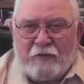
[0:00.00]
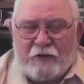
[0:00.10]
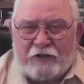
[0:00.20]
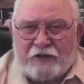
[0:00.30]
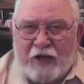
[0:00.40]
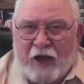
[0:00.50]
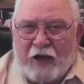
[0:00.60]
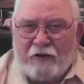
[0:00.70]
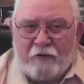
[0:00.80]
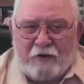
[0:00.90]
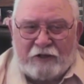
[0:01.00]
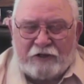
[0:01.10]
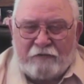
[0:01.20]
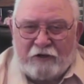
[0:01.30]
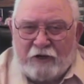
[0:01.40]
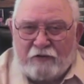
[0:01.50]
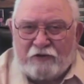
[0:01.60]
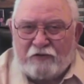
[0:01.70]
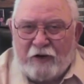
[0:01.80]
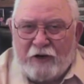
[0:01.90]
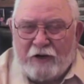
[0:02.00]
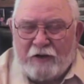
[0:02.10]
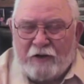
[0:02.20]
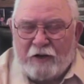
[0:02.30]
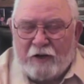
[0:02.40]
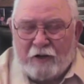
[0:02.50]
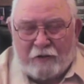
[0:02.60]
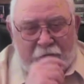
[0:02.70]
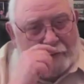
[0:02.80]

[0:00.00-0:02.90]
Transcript: the side, and the rest of it goes straight under the hull.